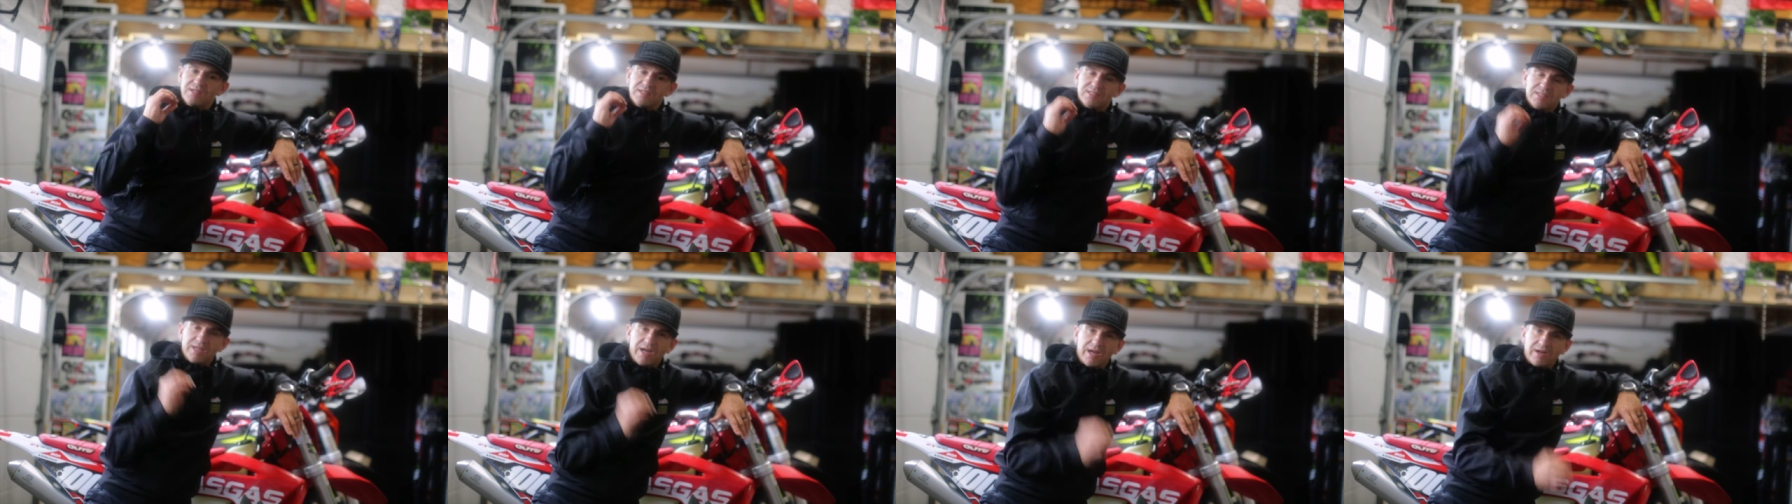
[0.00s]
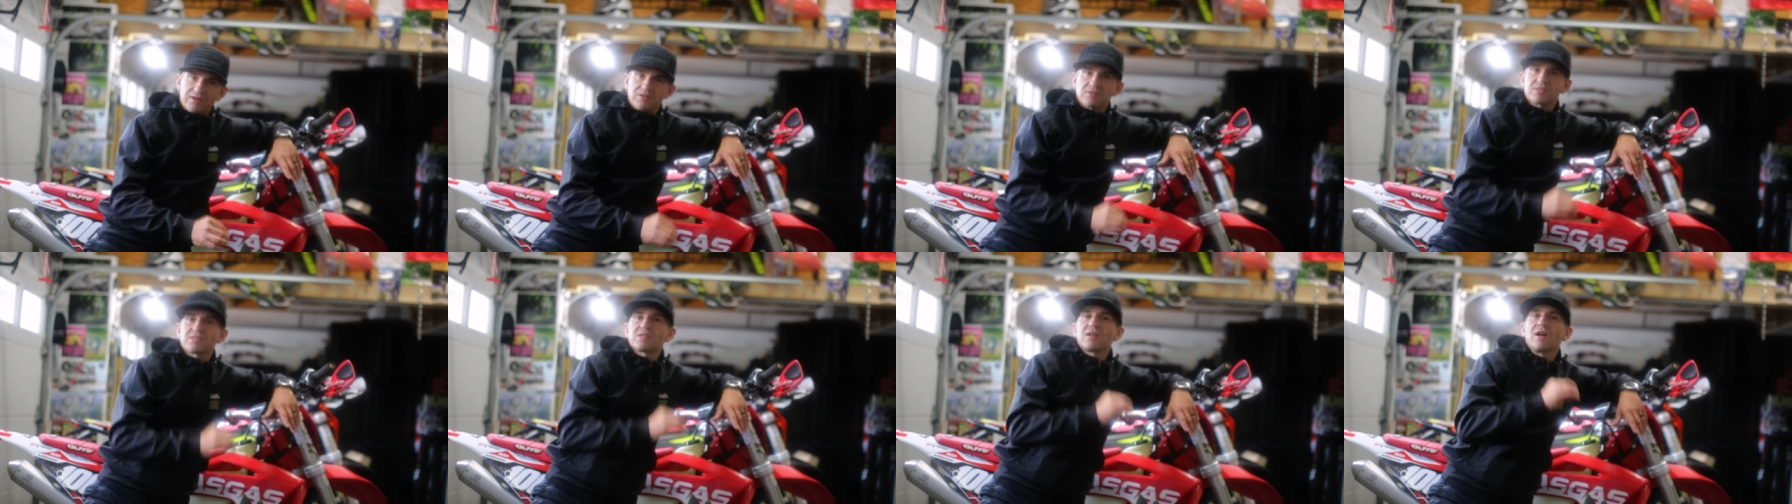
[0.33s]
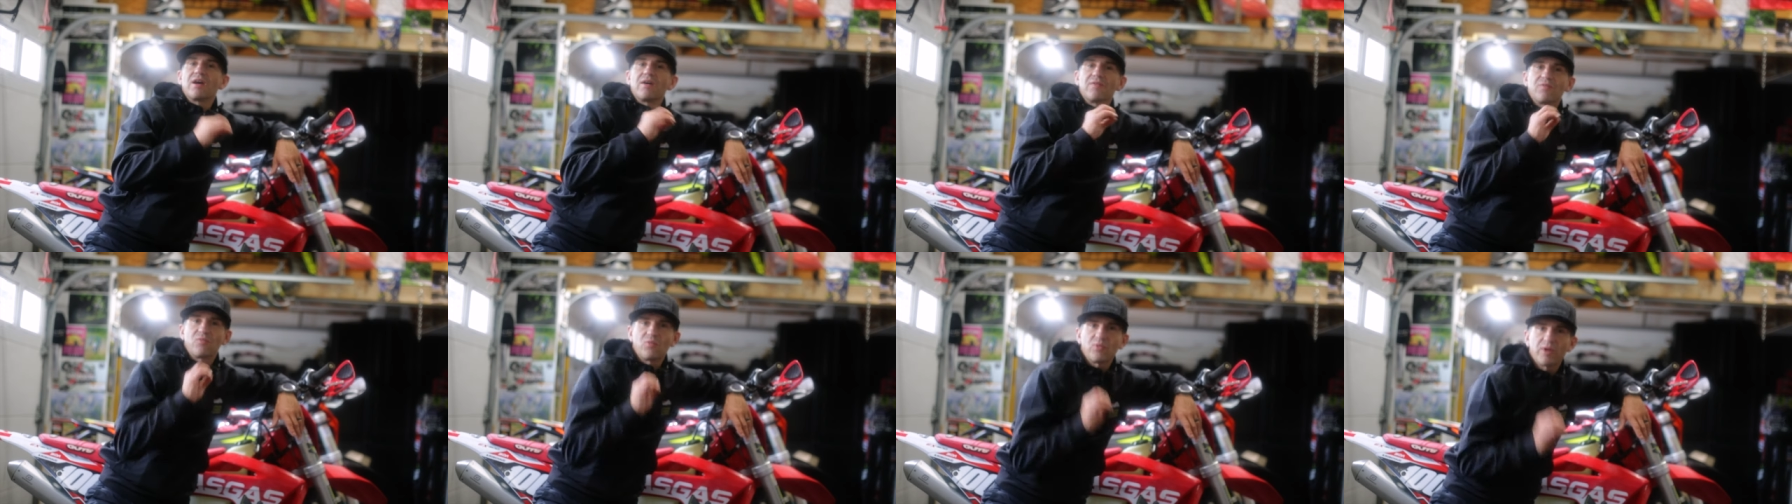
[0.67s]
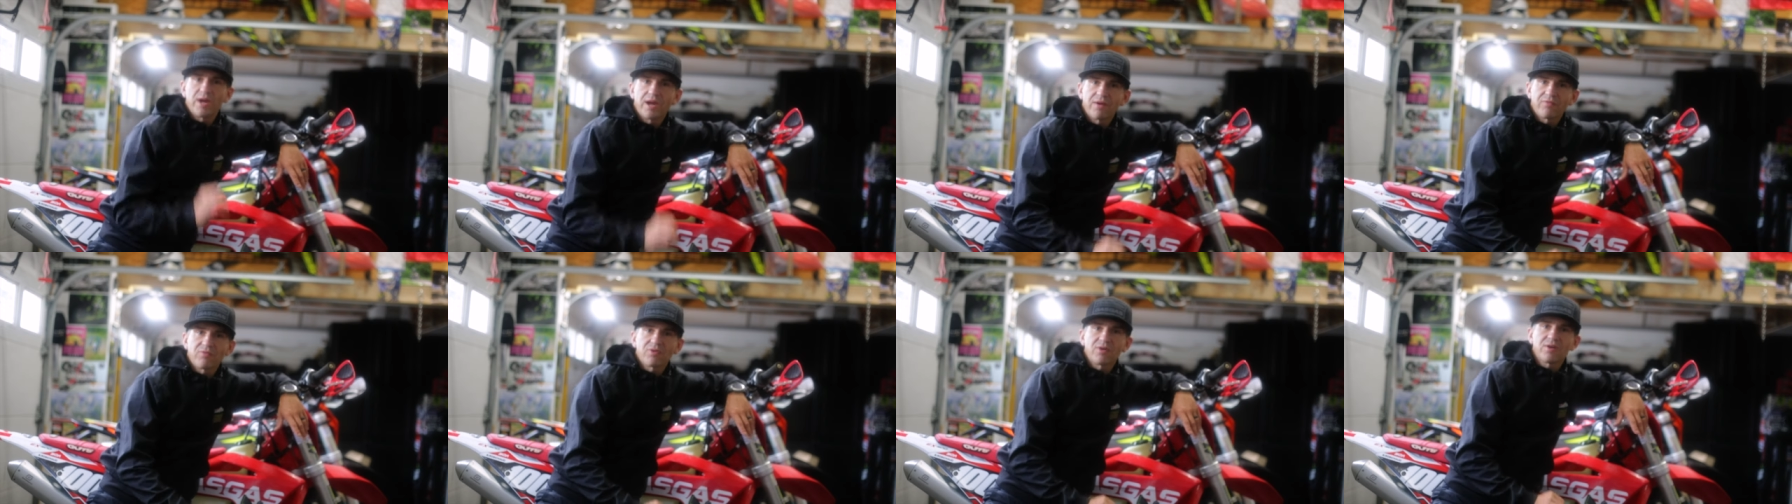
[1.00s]
tire stuff,
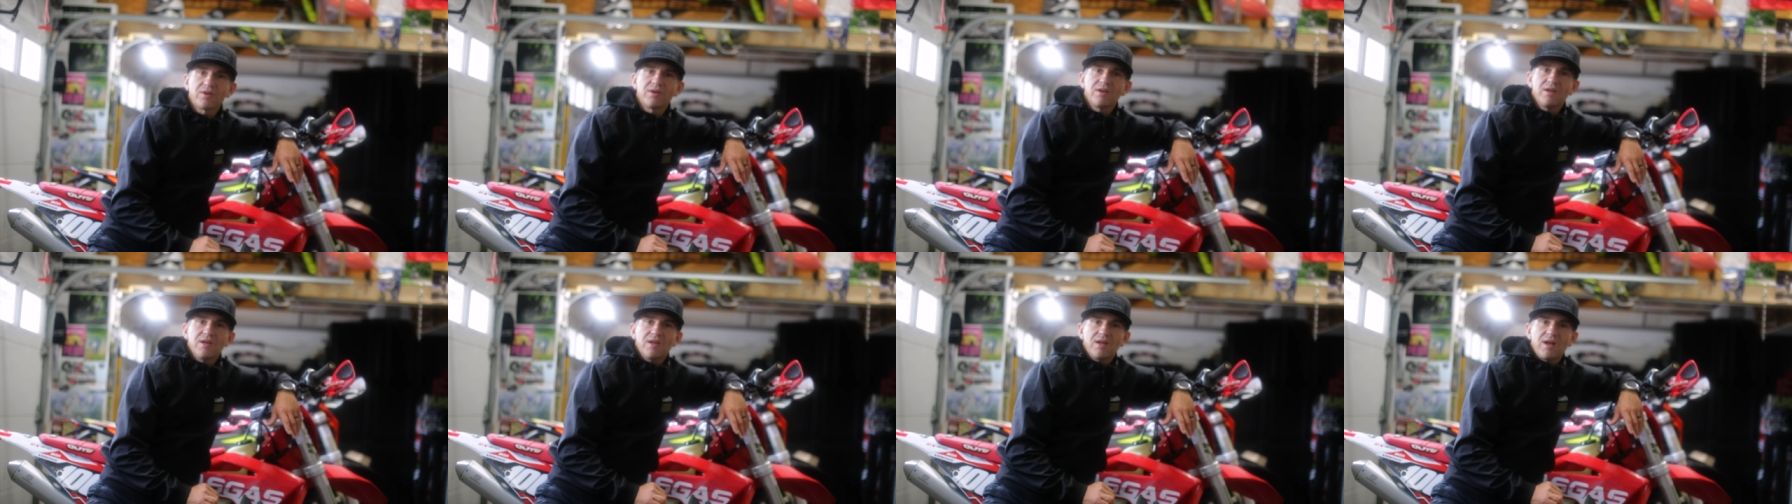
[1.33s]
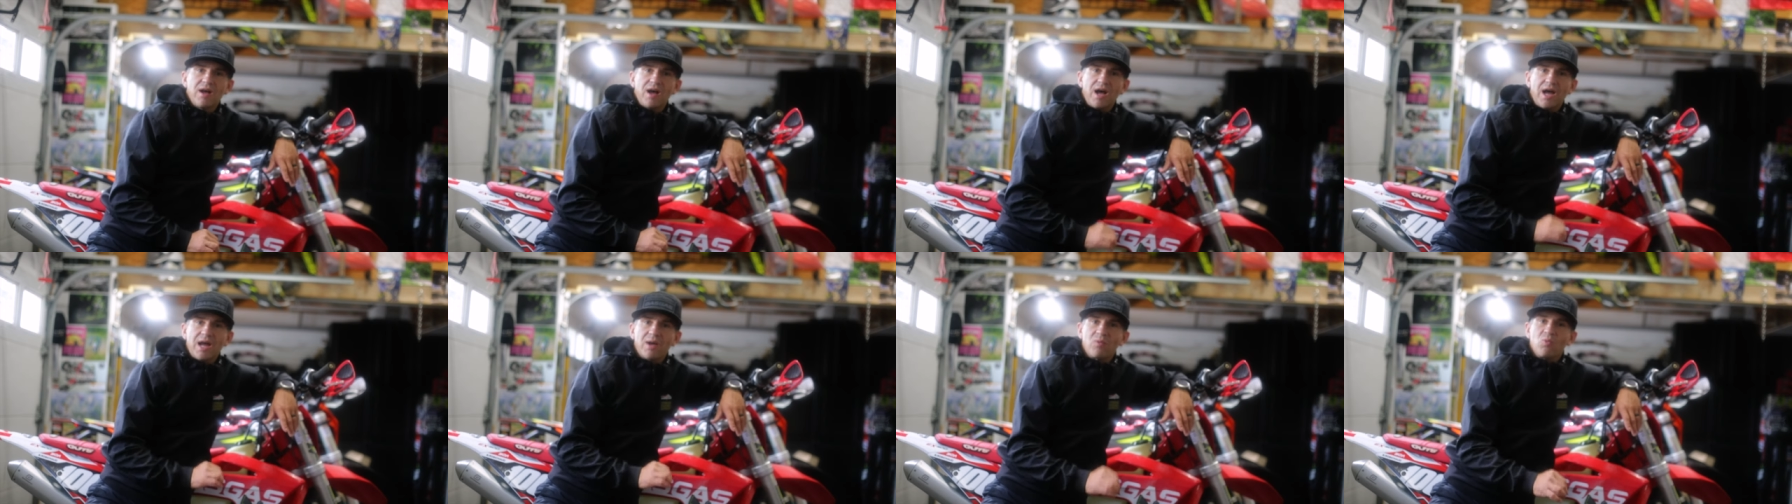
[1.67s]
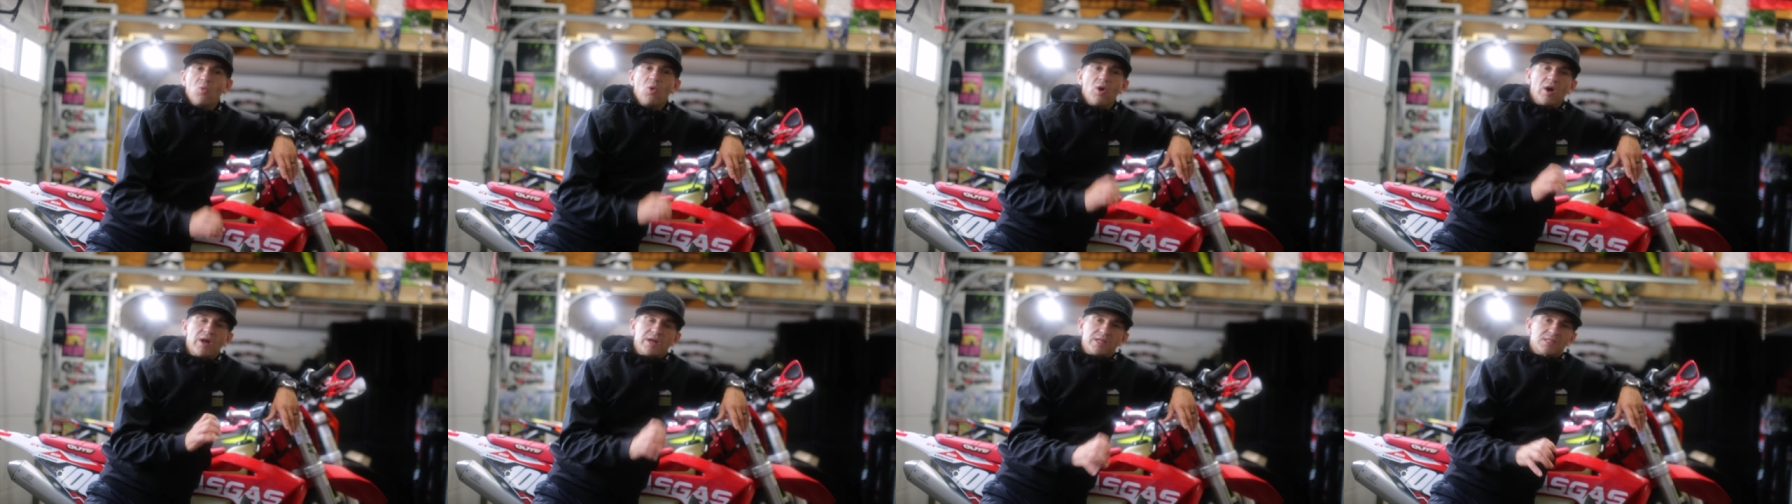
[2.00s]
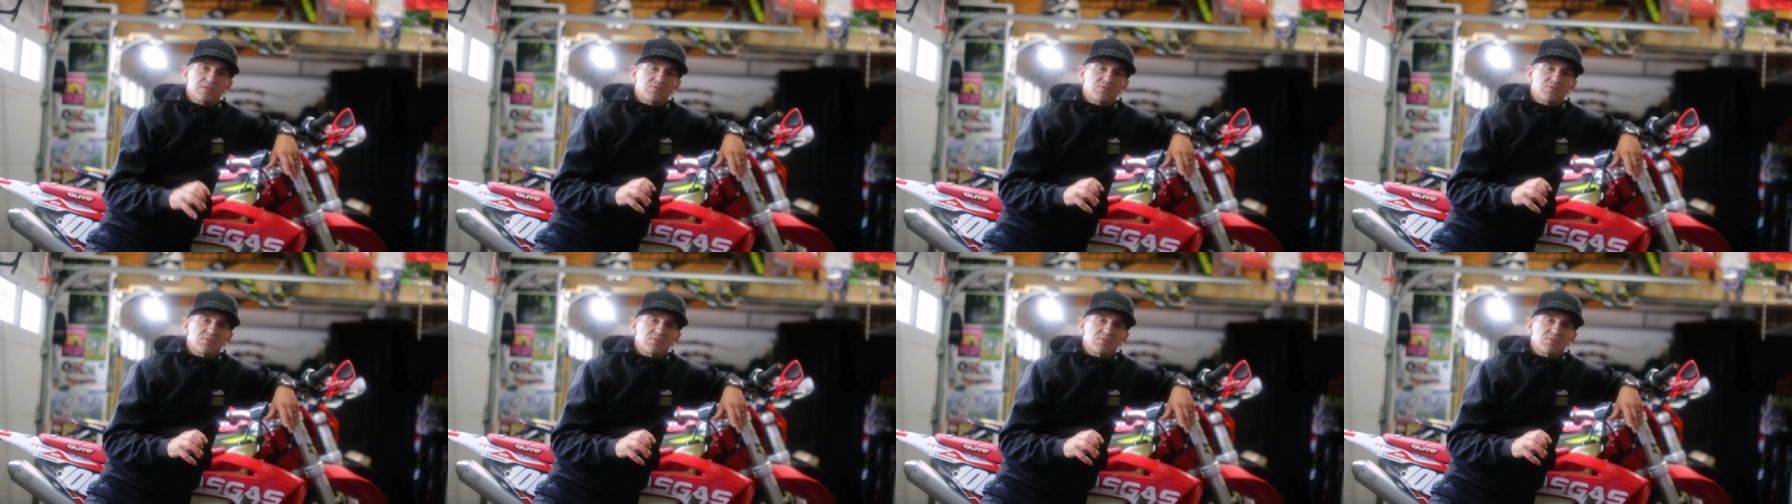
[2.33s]
whatever I want